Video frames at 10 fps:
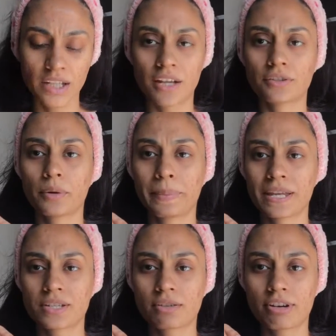yeah, so the
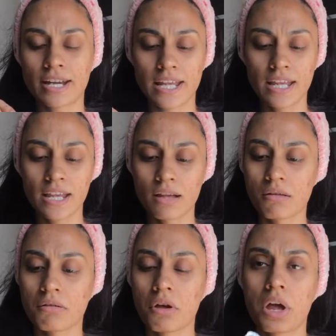paste is ready,
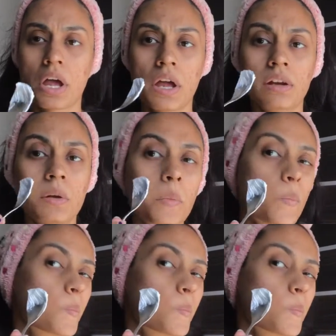and